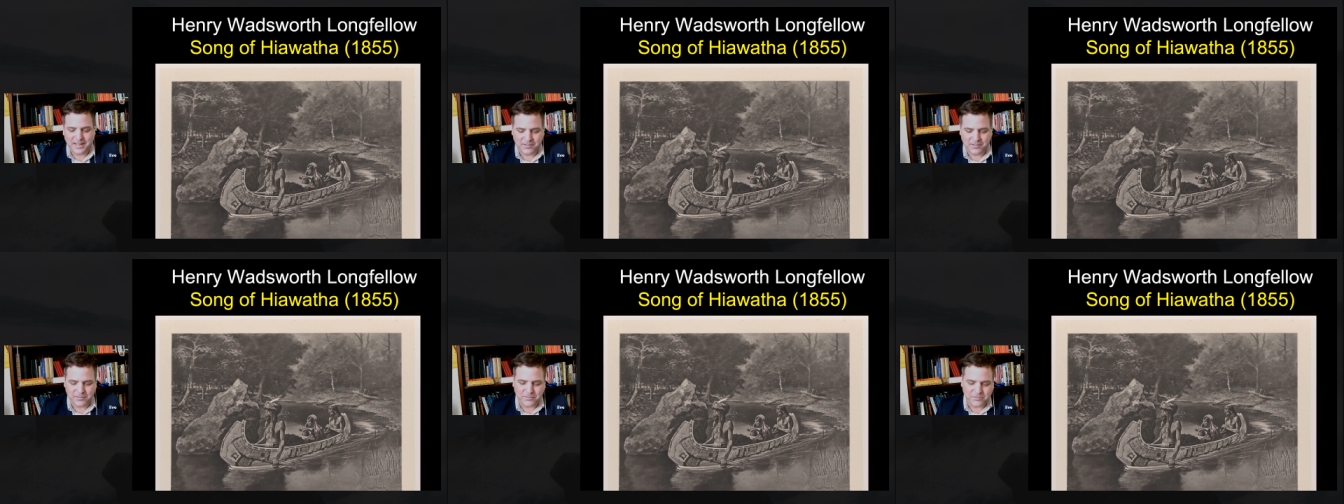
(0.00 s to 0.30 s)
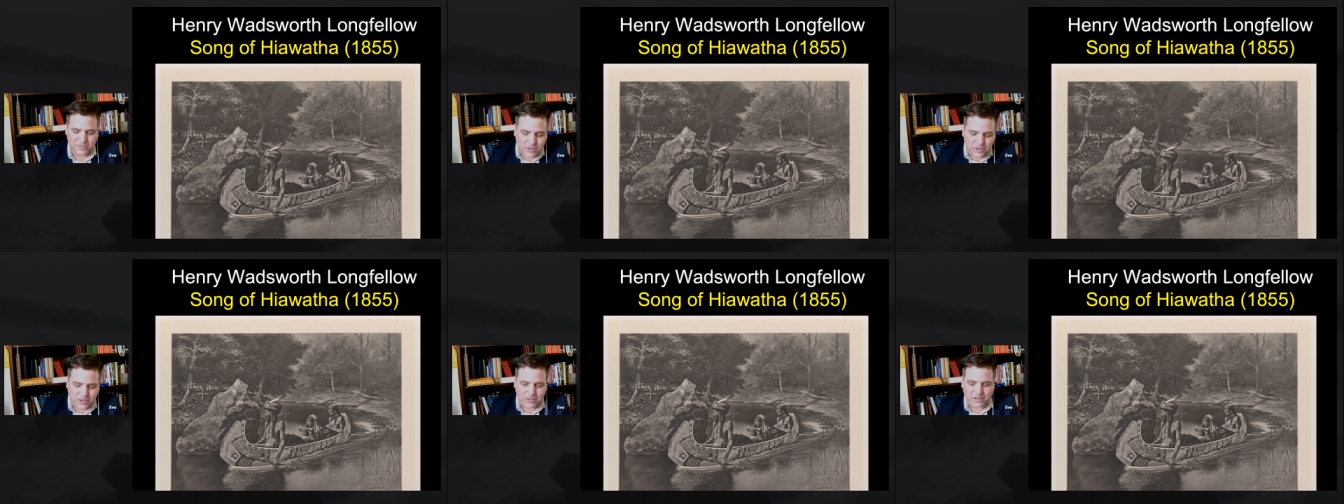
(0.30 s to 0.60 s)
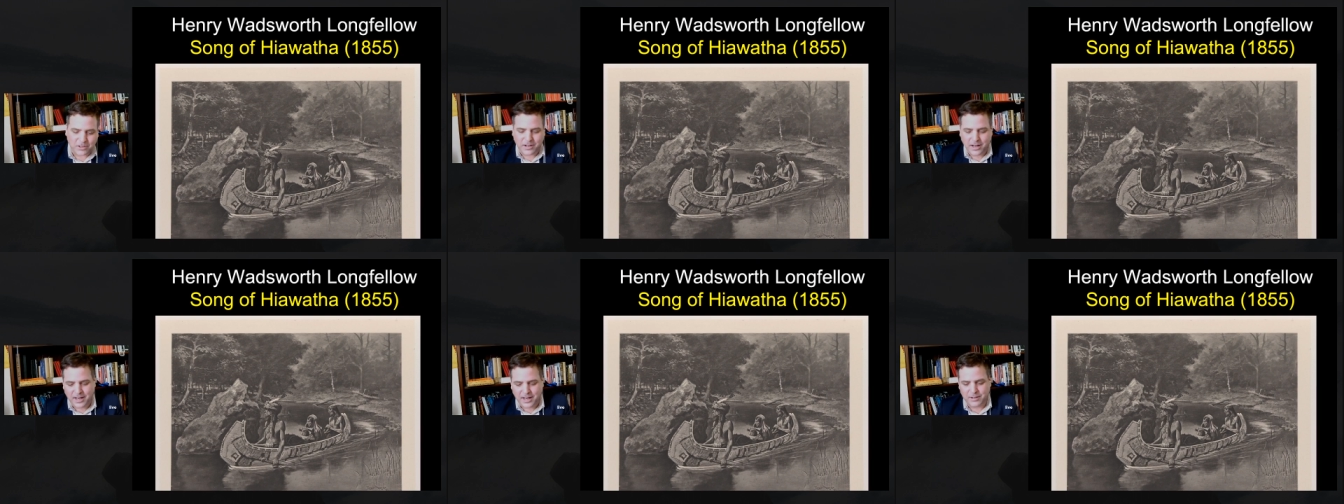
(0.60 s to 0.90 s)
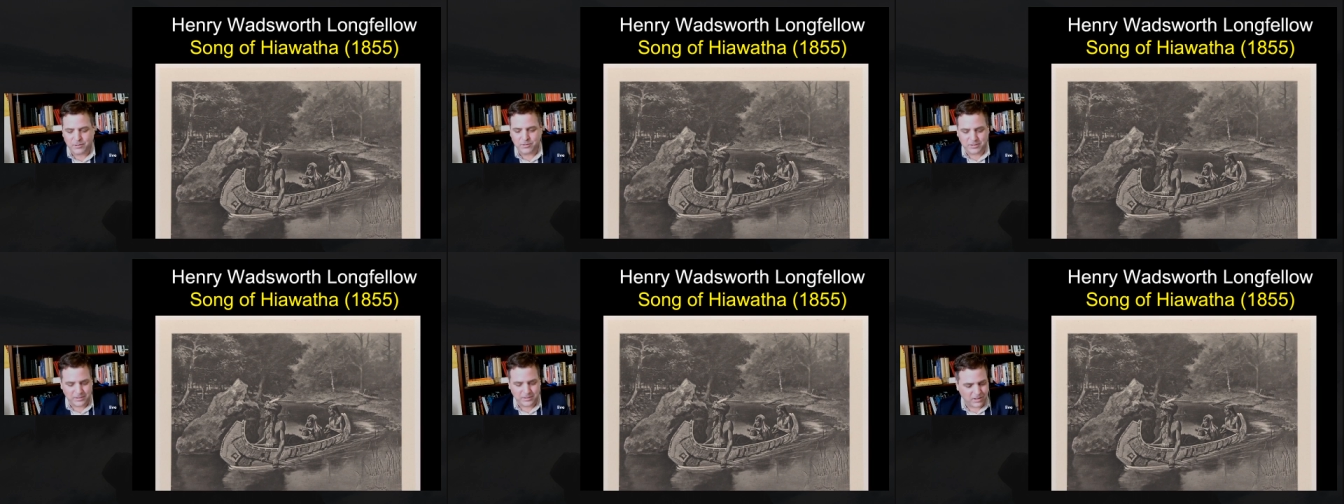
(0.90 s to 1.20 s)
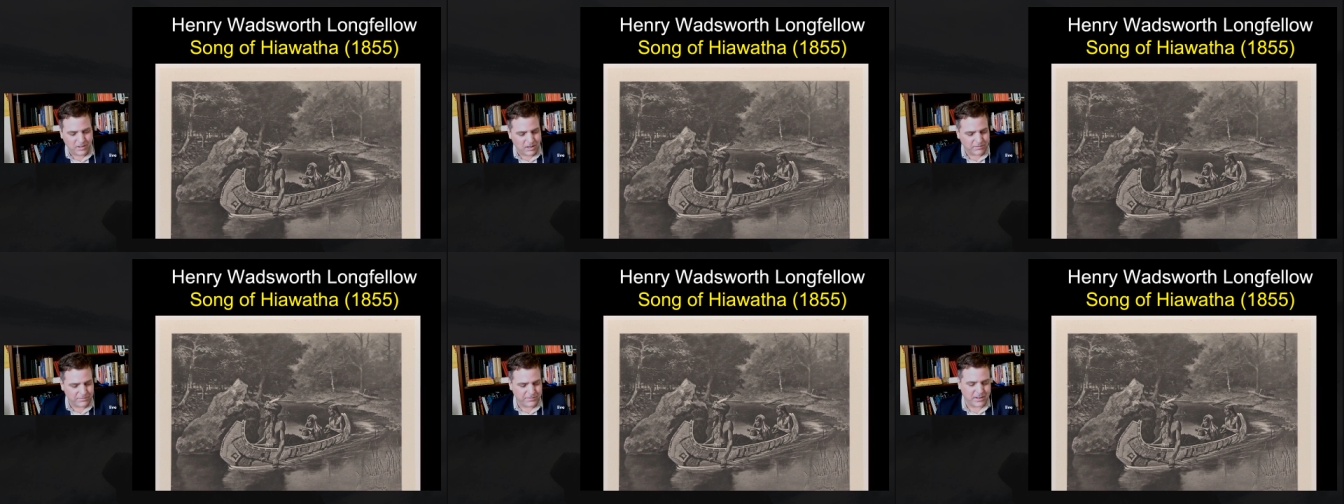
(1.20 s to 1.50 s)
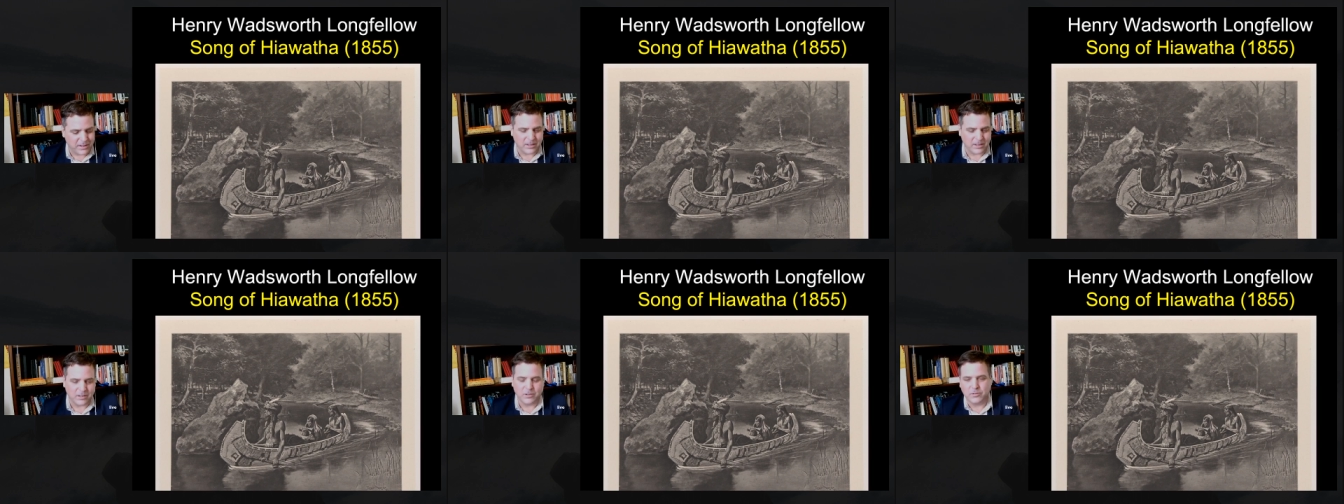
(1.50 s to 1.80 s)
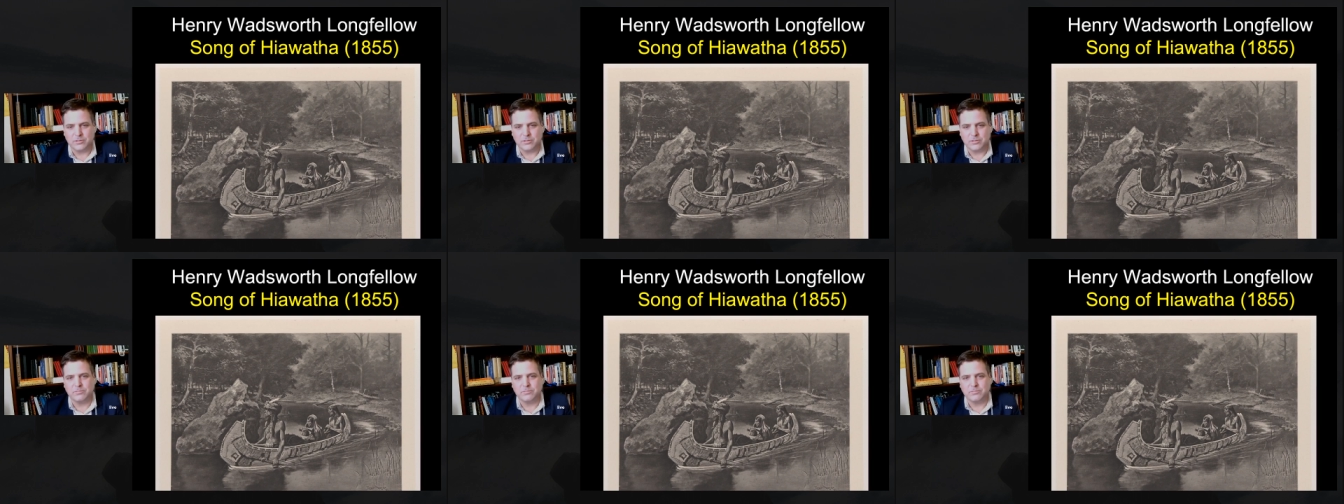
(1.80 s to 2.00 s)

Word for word: Fuller and Longfellow